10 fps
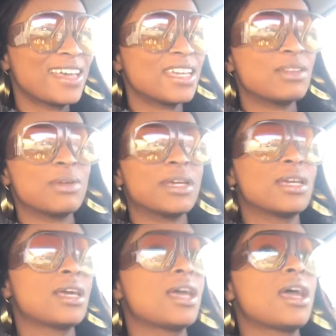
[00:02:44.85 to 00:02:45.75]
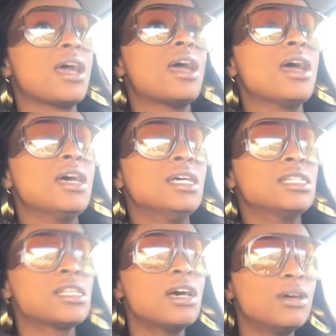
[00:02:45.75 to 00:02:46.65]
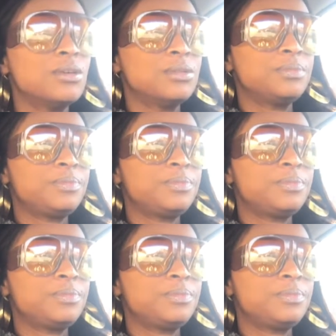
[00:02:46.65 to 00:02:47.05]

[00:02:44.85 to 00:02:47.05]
Anyway. So,